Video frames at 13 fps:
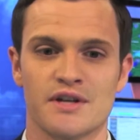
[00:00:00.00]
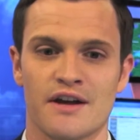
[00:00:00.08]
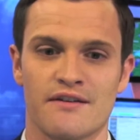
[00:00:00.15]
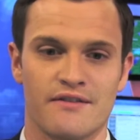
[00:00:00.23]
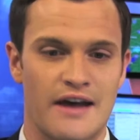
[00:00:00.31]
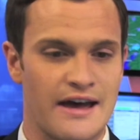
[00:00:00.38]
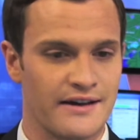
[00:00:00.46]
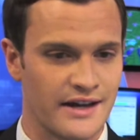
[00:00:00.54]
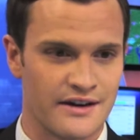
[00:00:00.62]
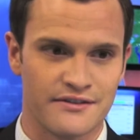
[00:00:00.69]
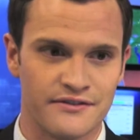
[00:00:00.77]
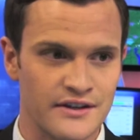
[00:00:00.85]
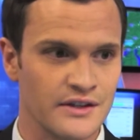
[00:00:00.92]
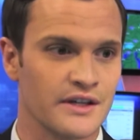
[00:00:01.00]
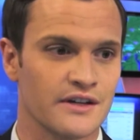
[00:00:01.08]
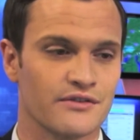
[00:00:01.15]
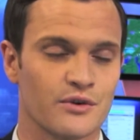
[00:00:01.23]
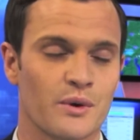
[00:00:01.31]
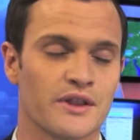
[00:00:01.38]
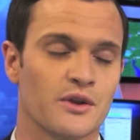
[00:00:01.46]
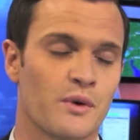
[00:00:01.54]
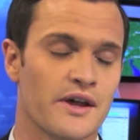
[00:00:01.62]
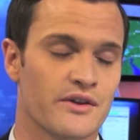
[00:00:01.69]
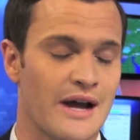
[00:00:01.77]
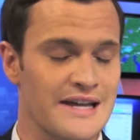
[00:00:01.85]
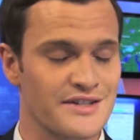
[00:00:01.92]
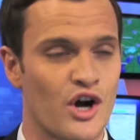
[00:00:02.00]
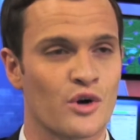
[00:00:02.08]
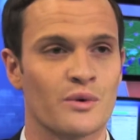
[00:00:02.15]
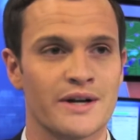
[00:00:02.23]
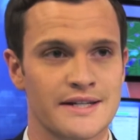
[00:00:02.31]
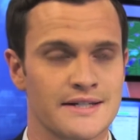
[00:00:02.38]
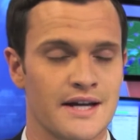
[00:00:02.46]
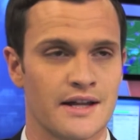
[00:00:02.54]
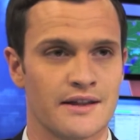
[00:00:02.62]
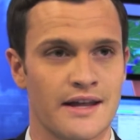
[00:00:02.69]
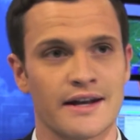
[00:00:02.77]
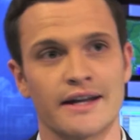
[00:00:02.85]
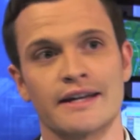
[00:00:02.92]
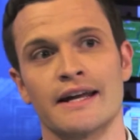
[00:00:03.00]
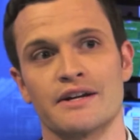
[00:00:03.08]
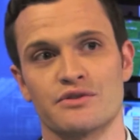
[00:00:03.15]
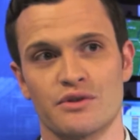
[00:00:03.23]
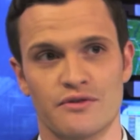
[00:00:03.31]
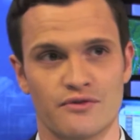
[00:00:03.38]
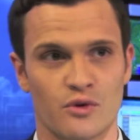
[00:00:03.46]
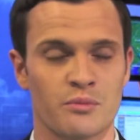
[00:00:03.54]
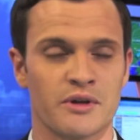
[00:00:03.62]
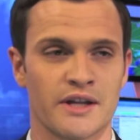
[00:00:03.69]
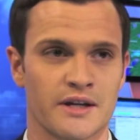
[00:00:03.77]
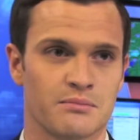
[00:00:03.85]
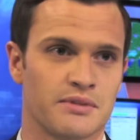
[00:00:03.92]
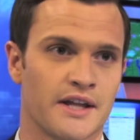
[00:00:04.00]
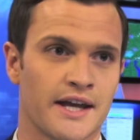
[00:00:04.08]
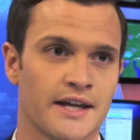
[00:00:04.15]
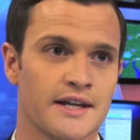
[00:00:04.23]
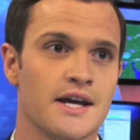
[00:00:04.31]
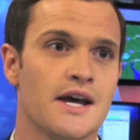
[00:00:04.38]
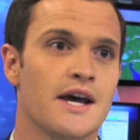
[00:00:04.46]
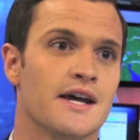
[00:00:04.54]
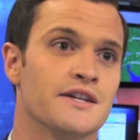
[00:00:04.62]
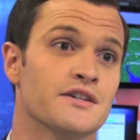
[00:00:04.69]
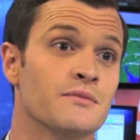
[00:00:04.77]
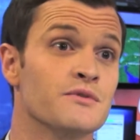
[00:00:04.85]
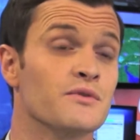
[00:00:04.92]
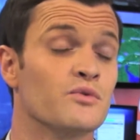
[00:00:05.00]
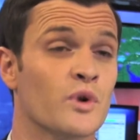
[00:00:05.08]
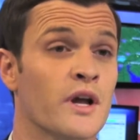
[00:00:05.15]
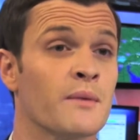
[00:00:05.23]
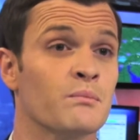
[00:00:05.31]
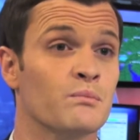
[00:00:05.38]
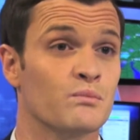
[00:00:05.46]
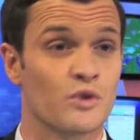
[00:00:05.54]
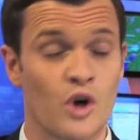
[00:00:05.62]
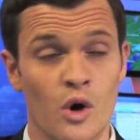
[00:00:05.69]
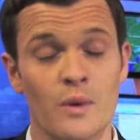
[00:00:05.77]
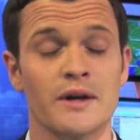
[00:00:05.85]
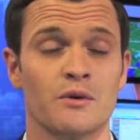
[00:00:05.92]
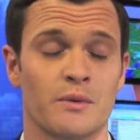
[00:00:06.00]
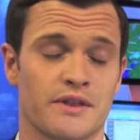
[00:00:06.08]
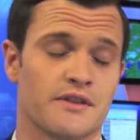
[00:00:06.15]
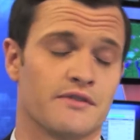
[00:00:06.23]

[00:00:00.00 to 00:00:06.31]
I've got a feeling for what the weather has already done, then I can actually formulate a plan in terms of what I'm going with the